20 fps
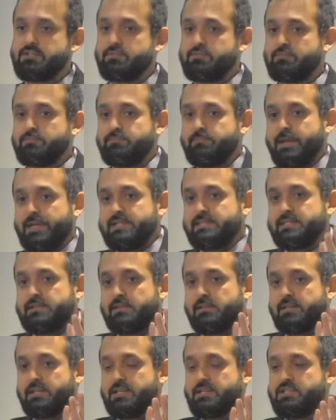to
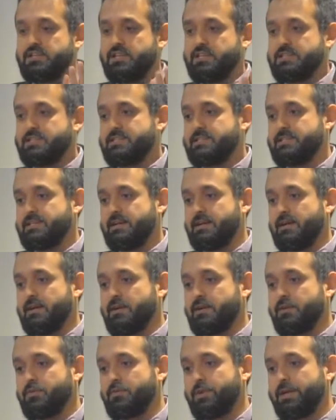basically just
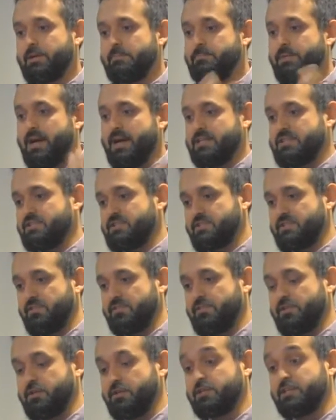create batches
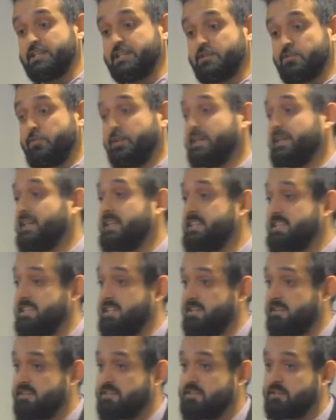of, you need to create
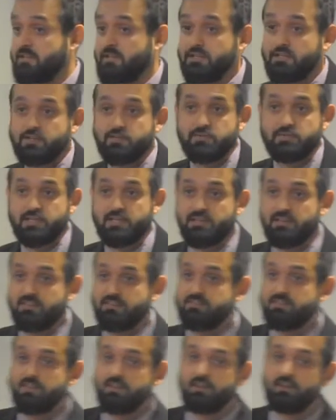ETLs. You can use any
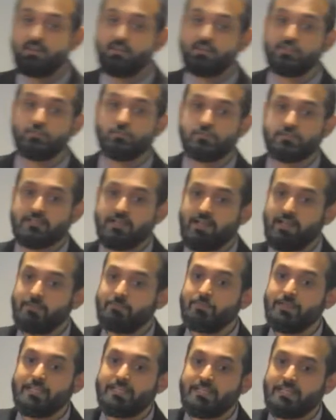of the tools
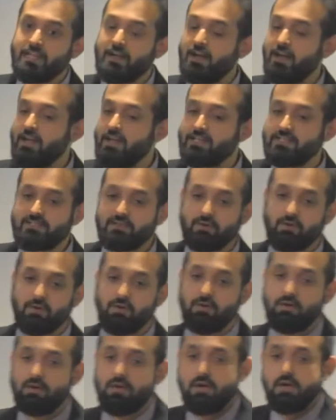like PDIs
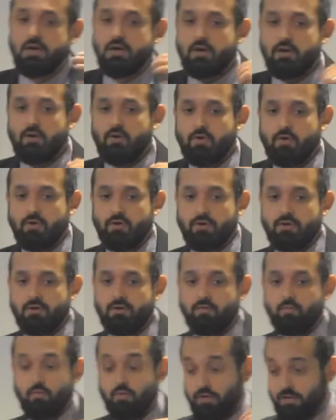
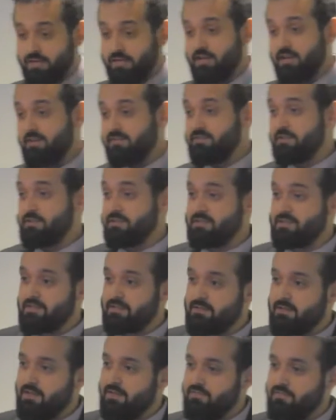or Vertica
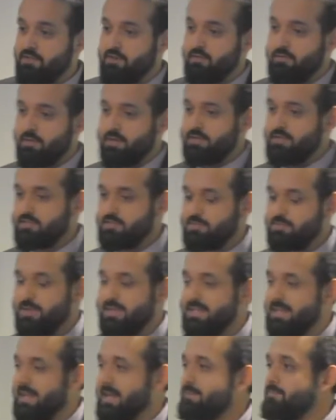if you're ready to
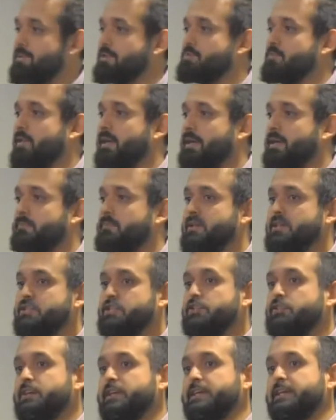spend that much money.
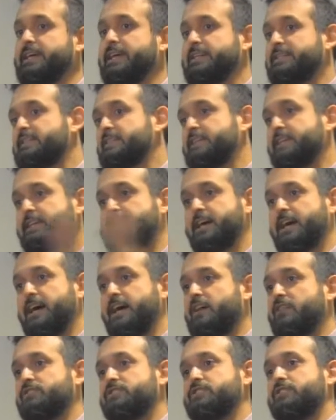But you can get the data
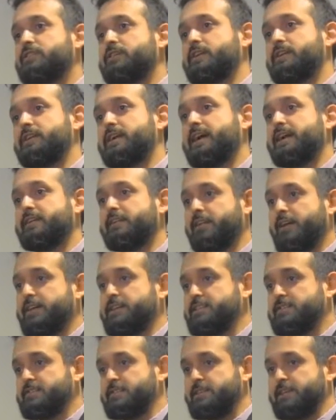out, you can
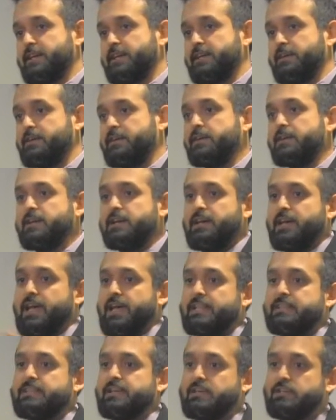analyze the data,
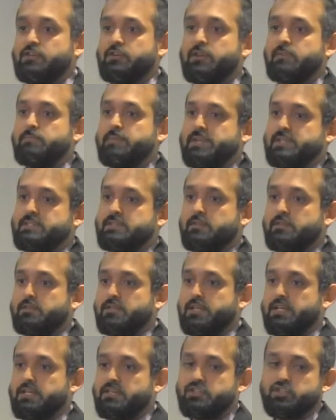and then you can
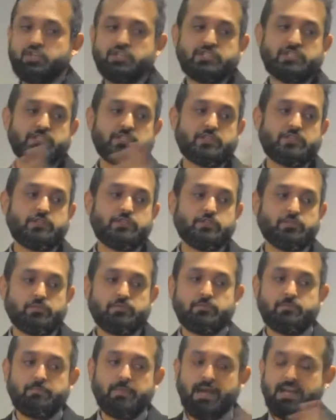basically just do
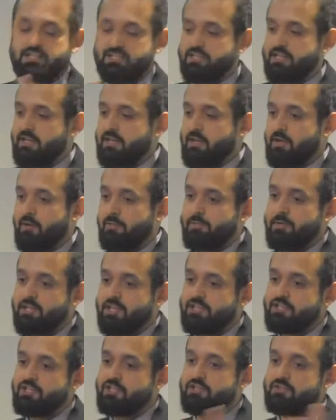batch data
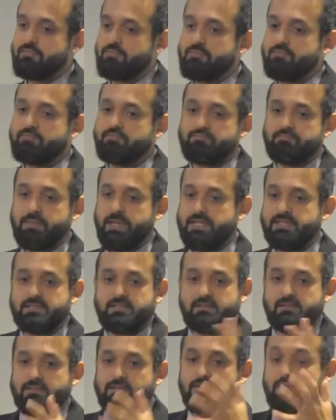computation to
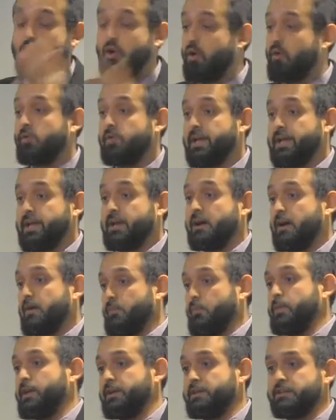basically know like
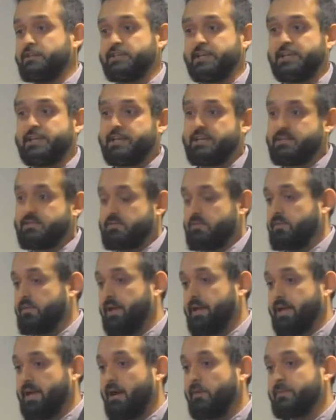where your data is,
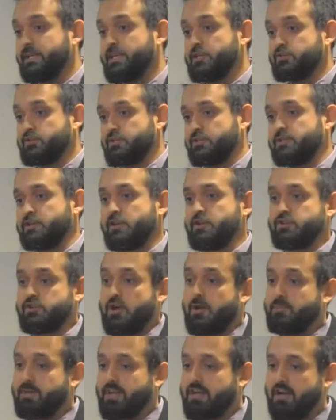like how many users are
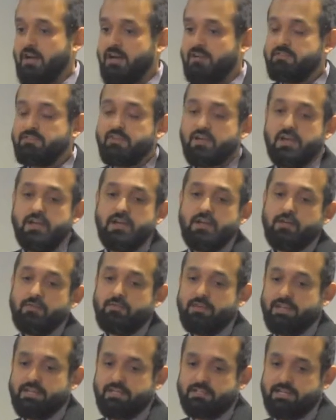dropping off,
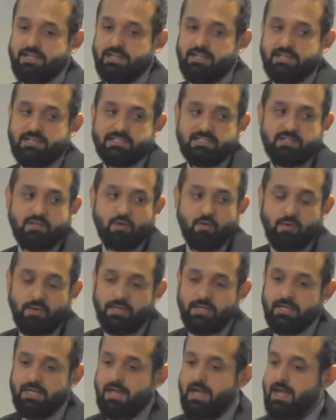where your data is
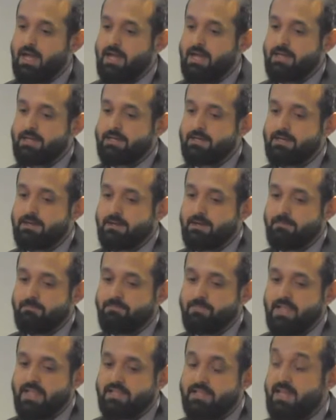going, and
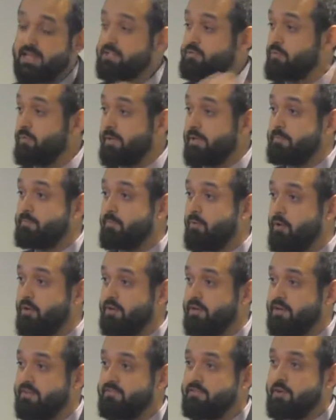that's really
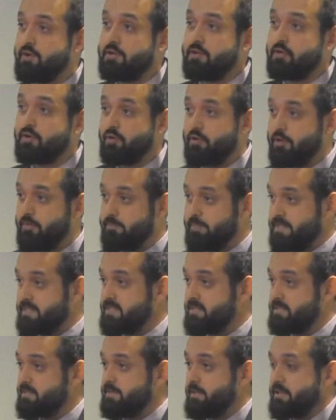important if you want to grow your
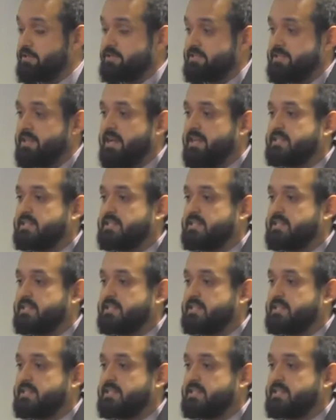business, because